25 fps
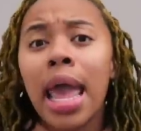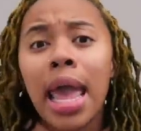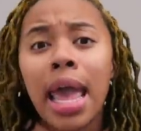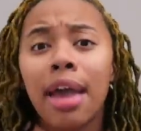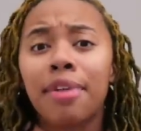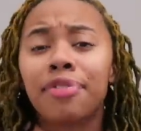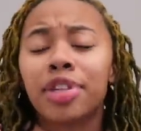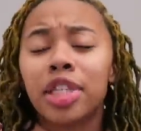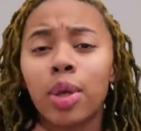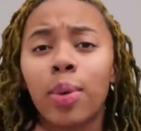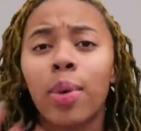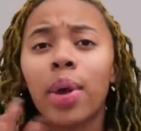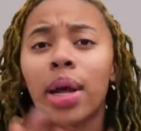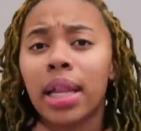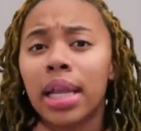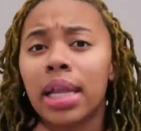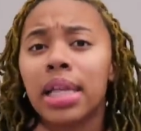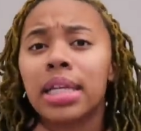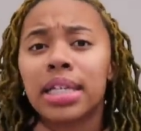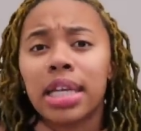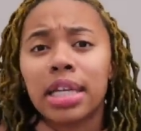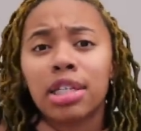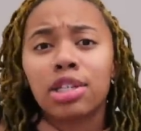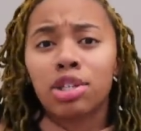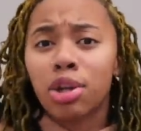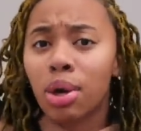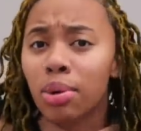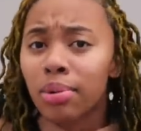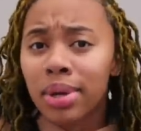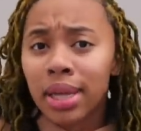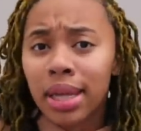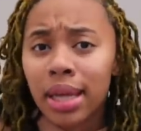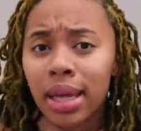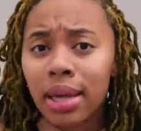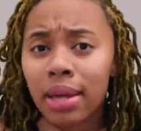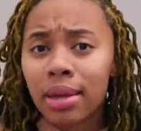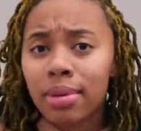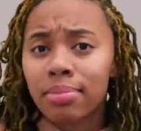If someone clearly says no
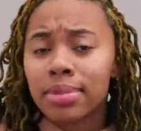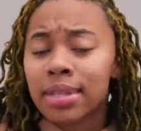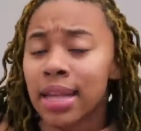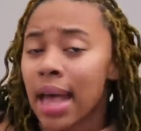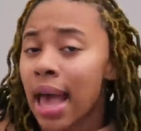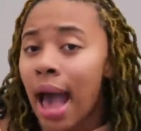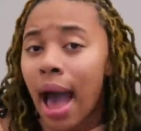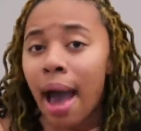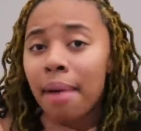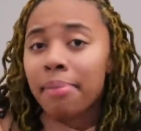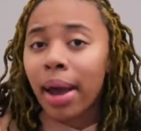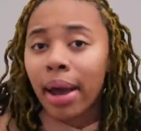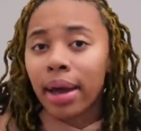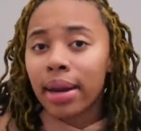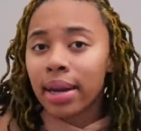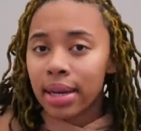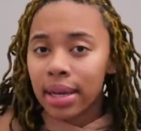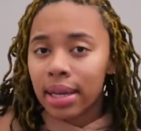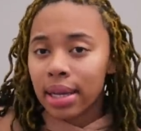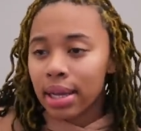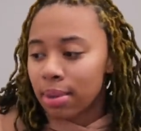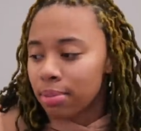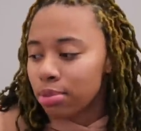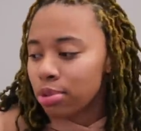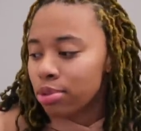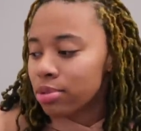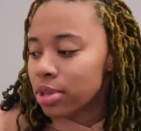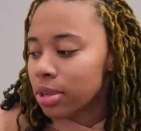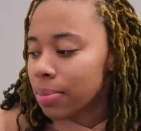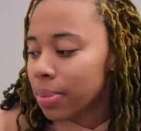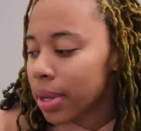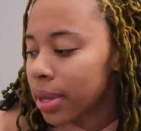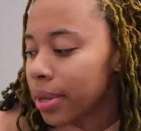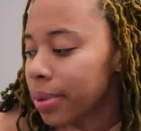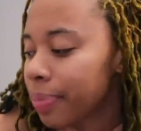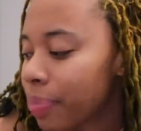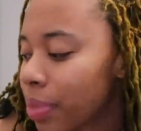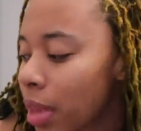DMs, I'm not gonna DM you to
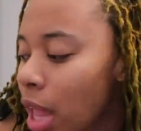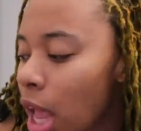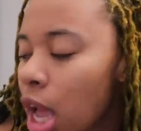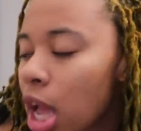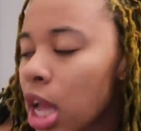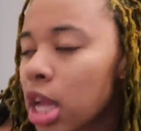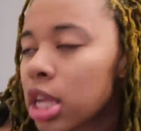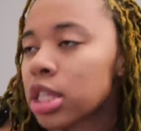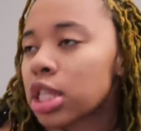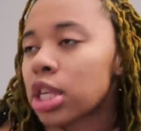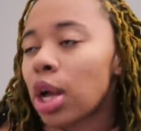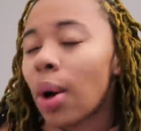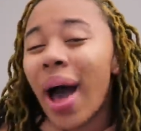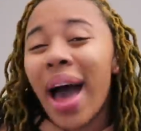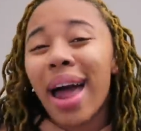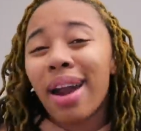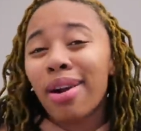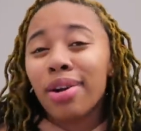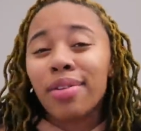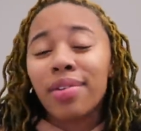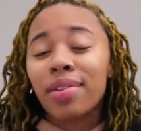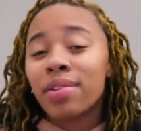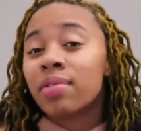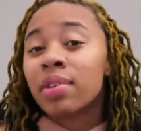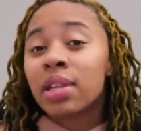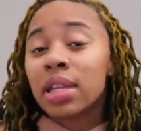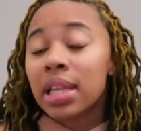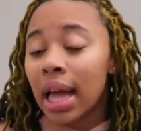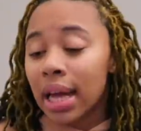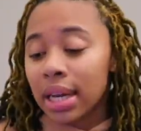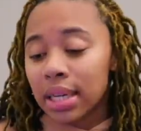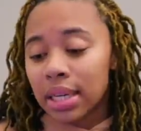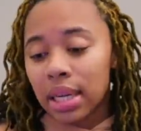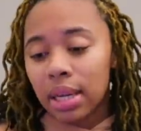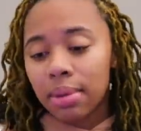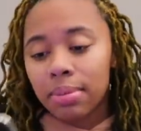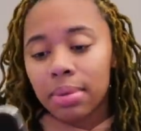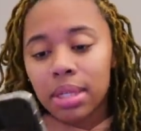book. So I don't even really
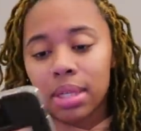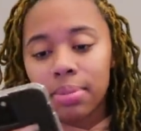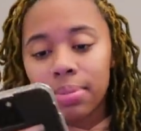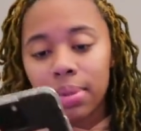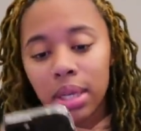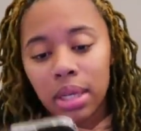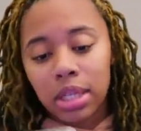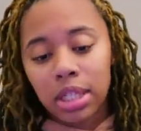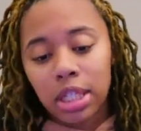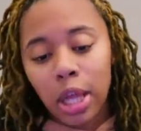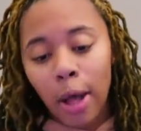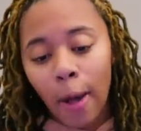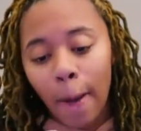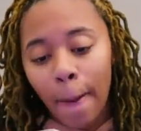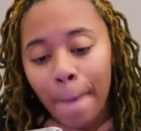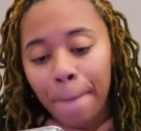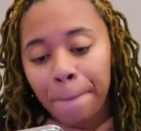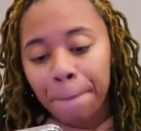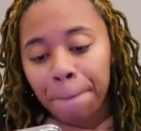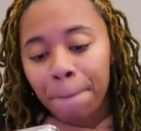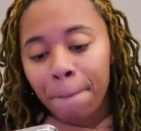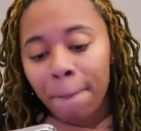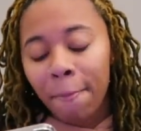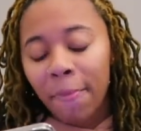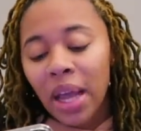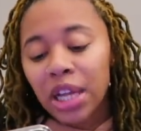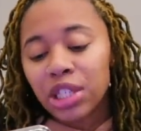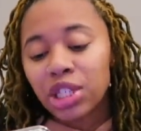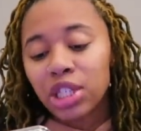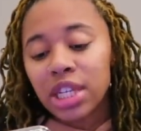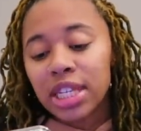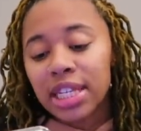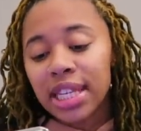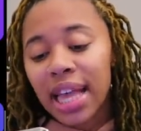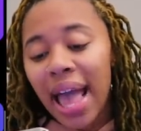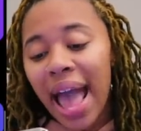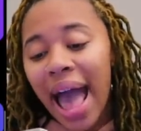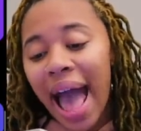like DMing to book. So
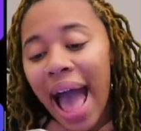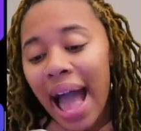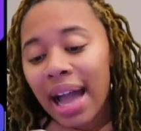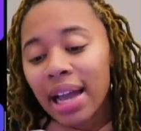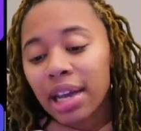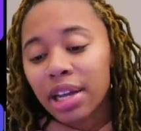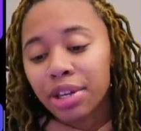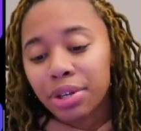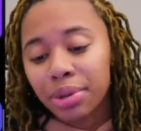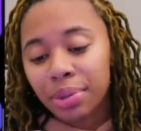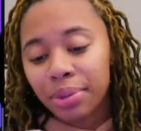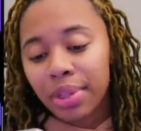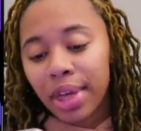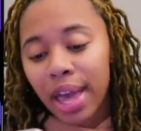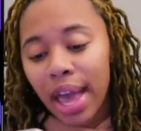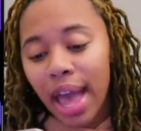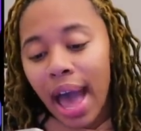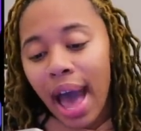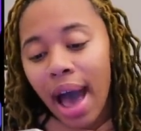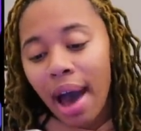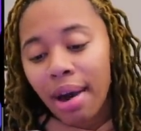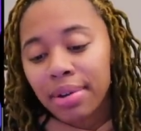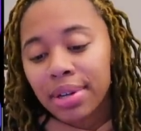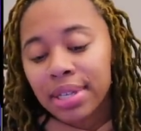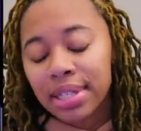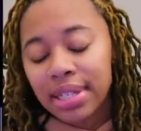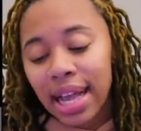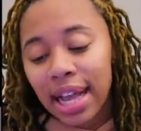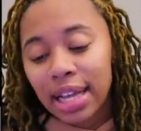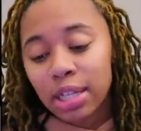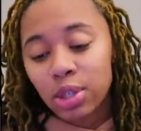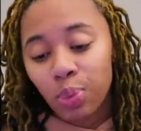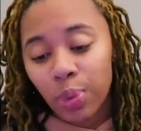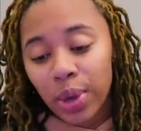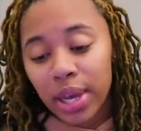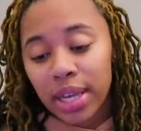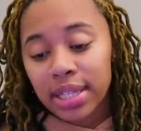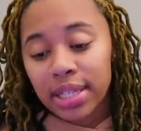she said, I can do that. How does
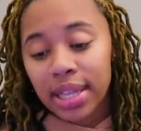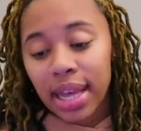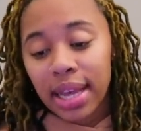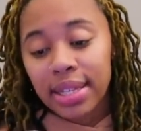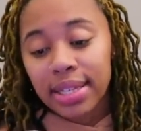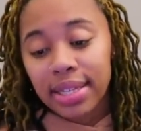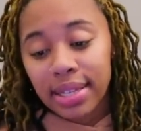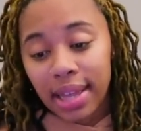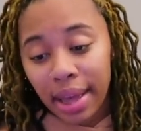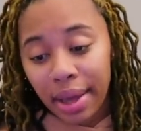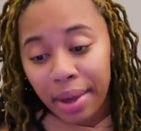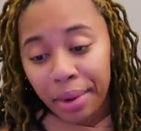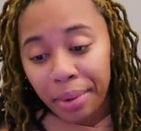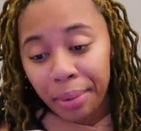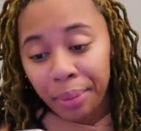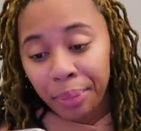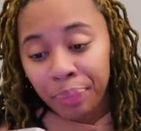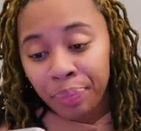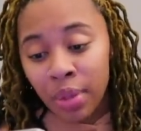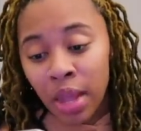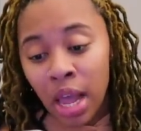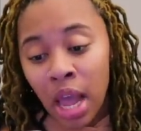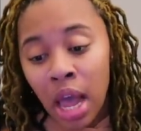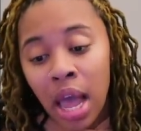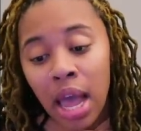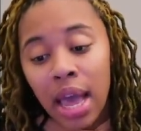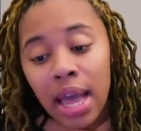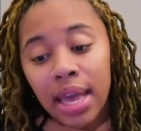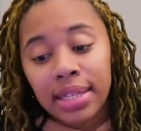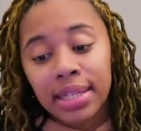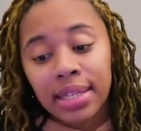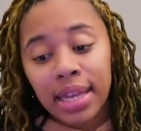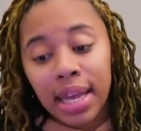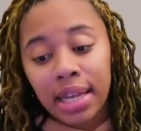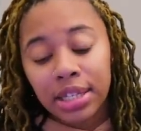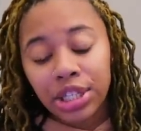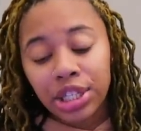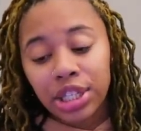next Wednesday sound? She
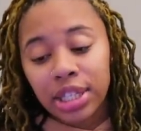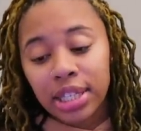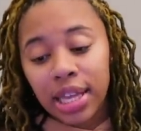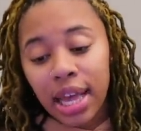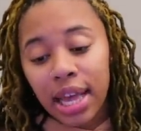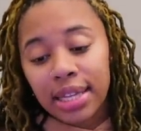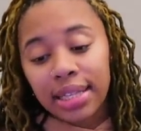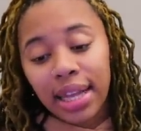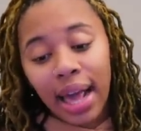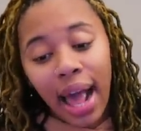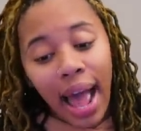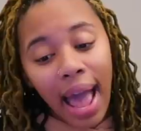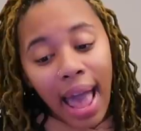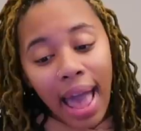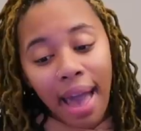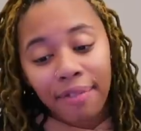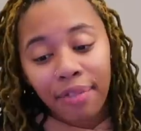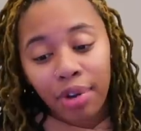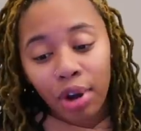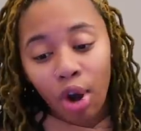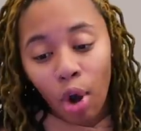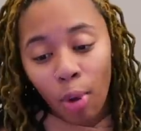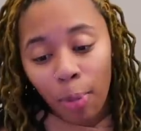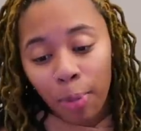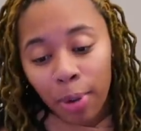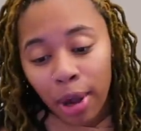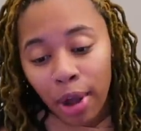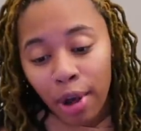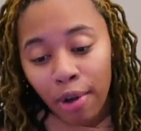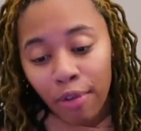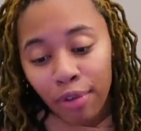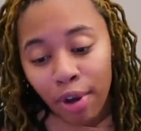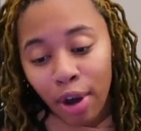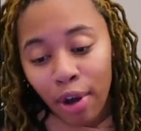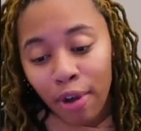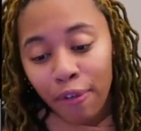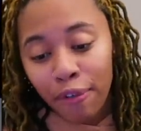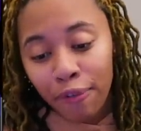says, I have an opening
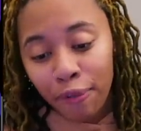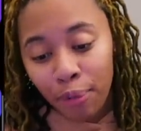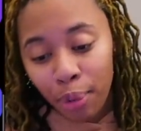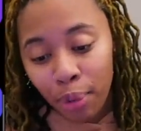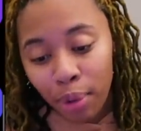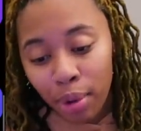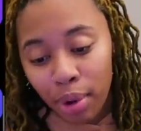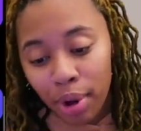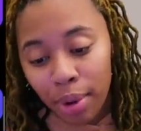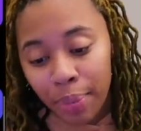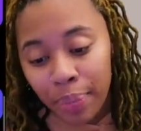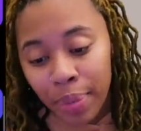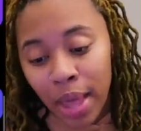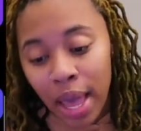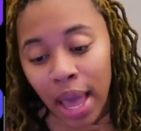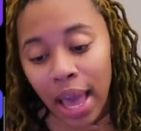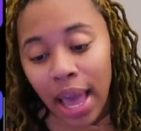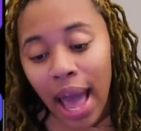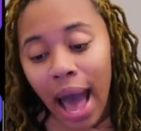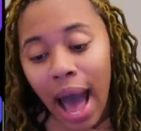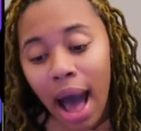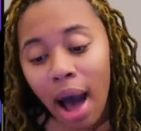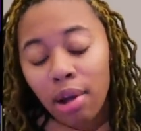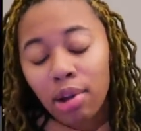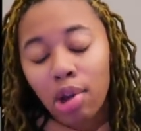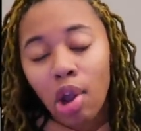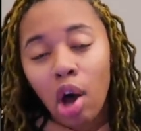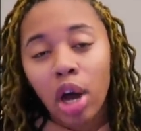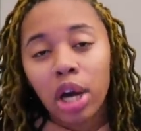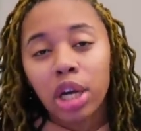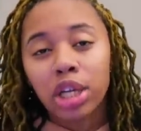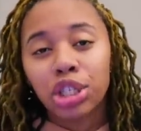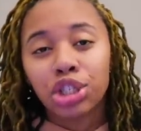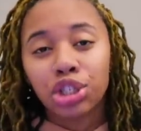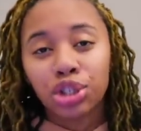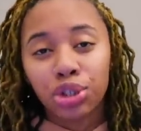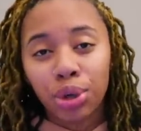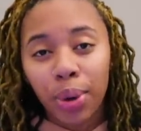around 4. And how
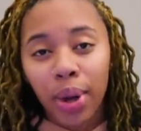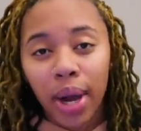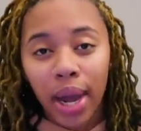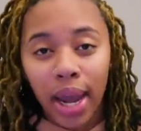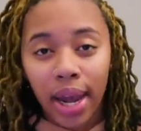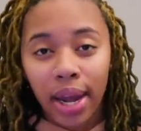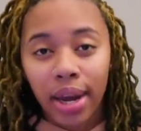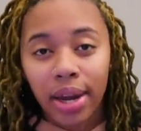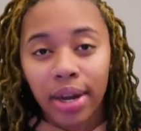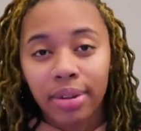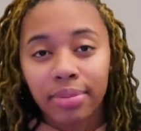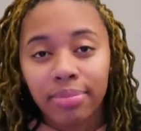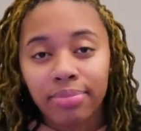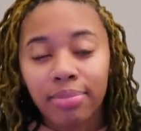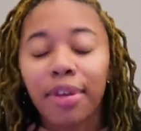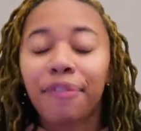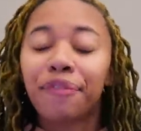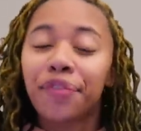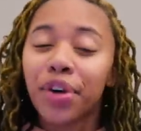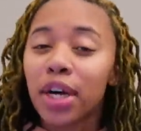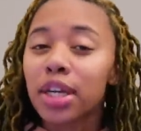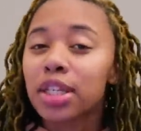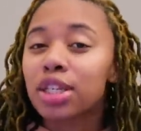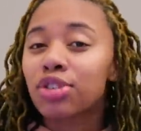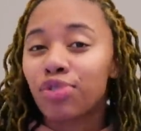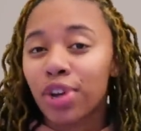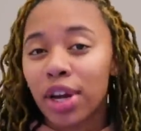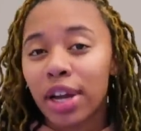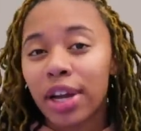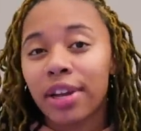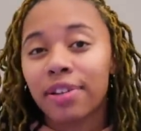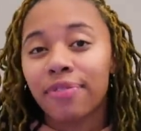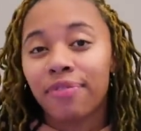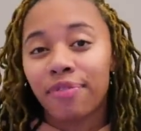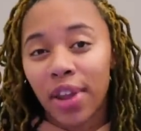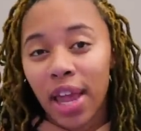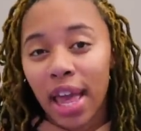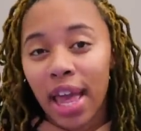long is your hair? The first
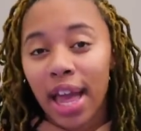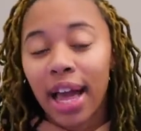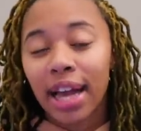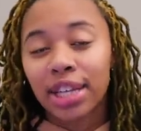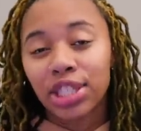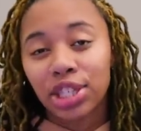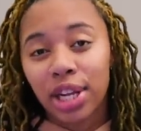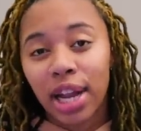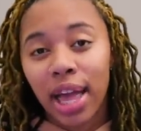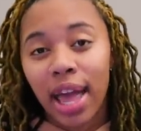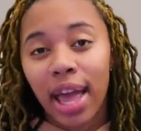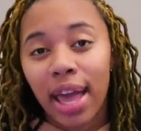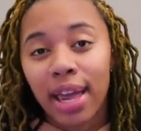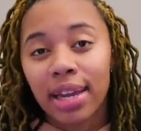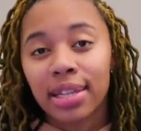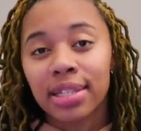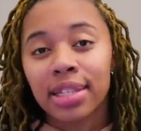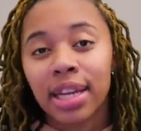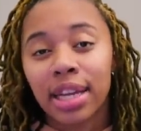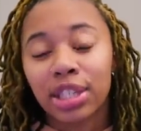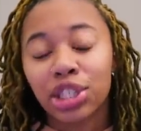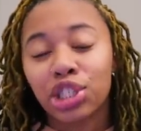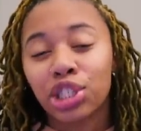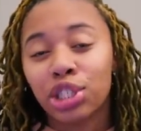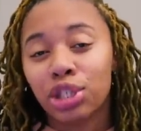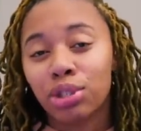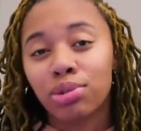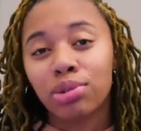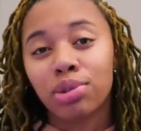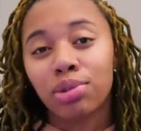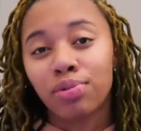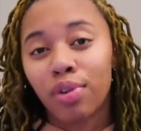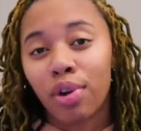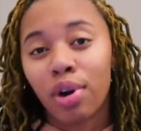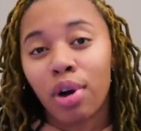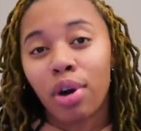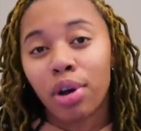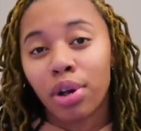red flag I should have had is that she used
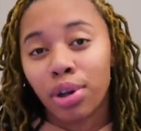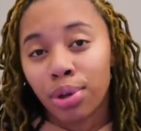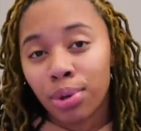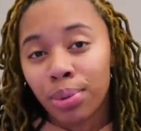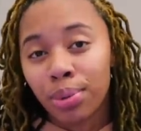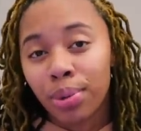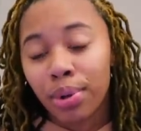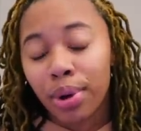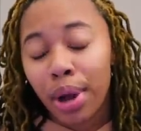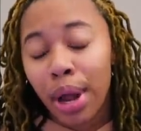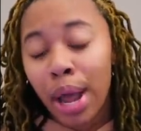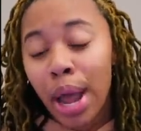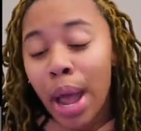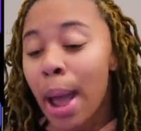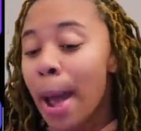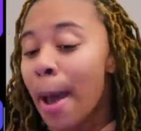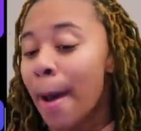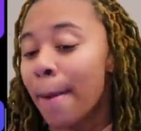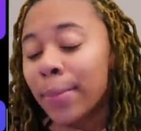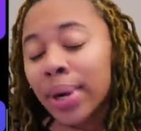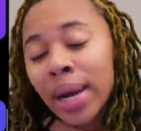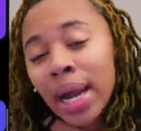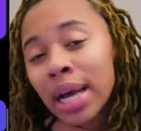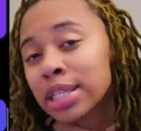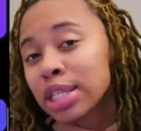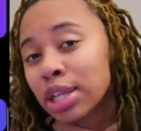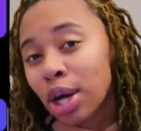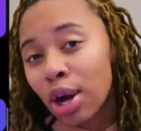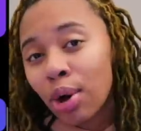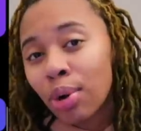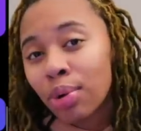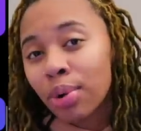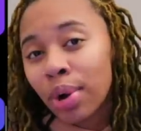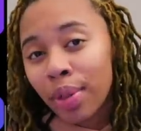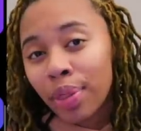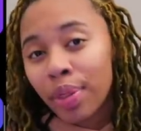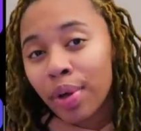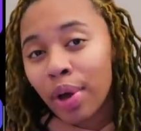the wrong your. But that's a
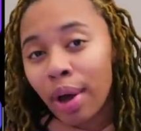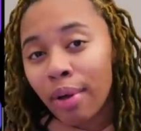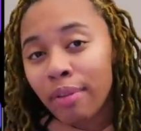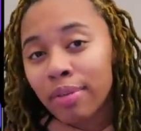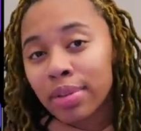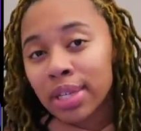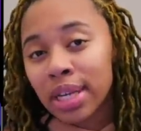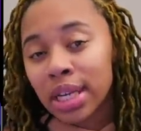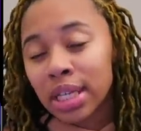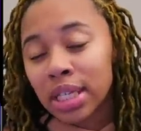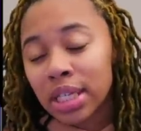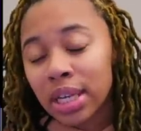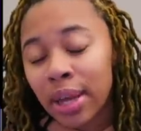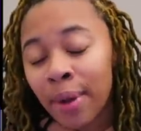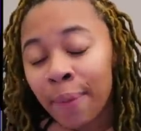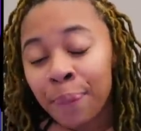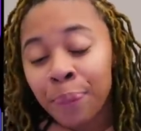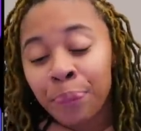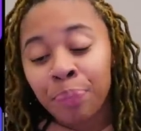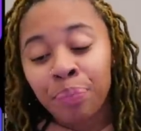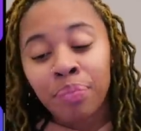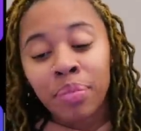whole nother conversation.